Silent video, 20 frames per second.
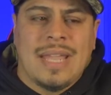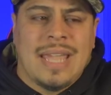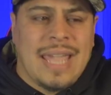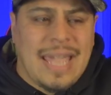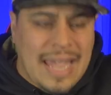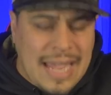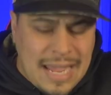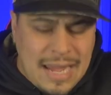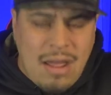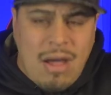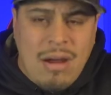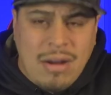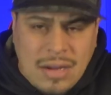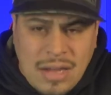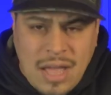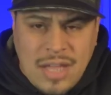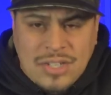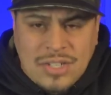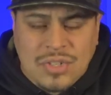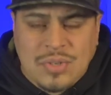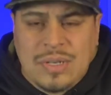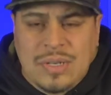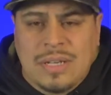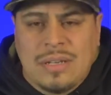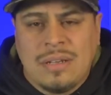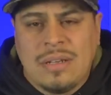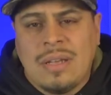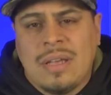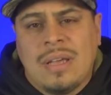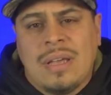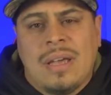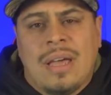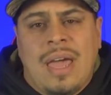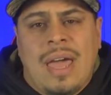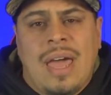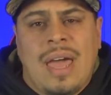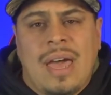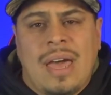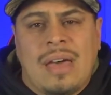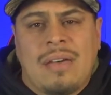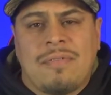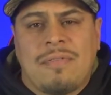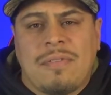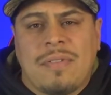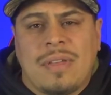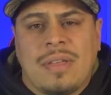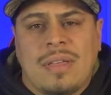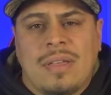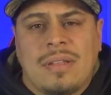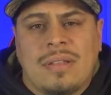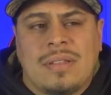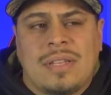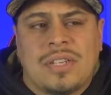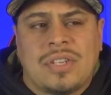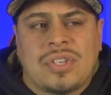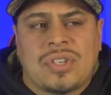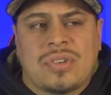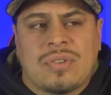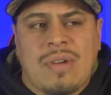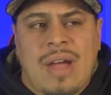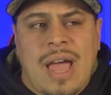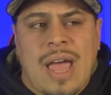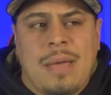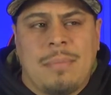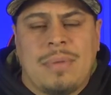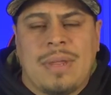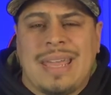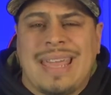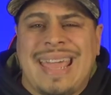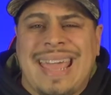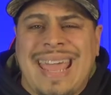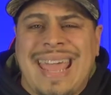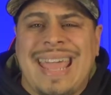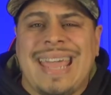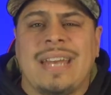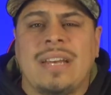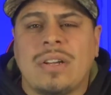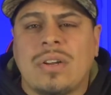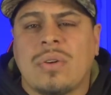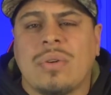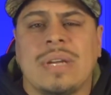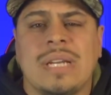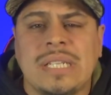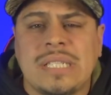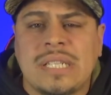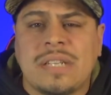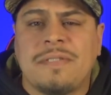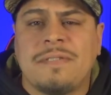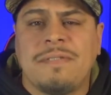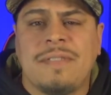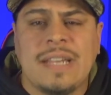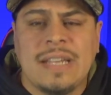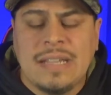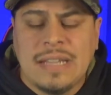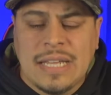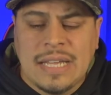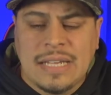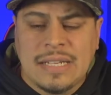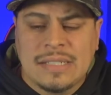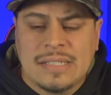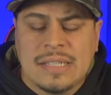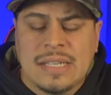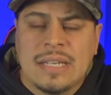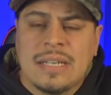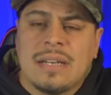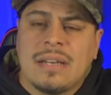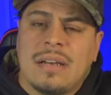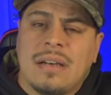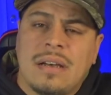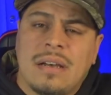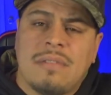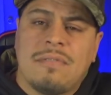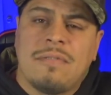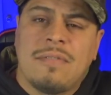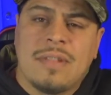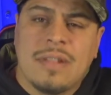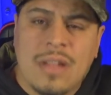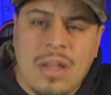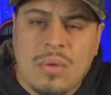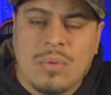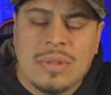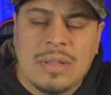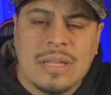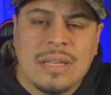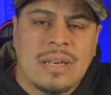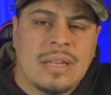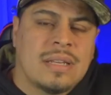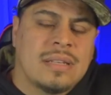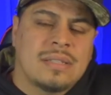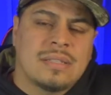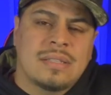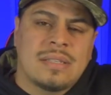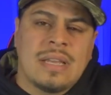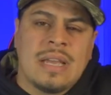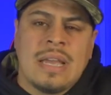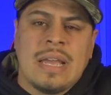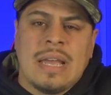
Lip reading: in our country have described increased feelings of loneliness.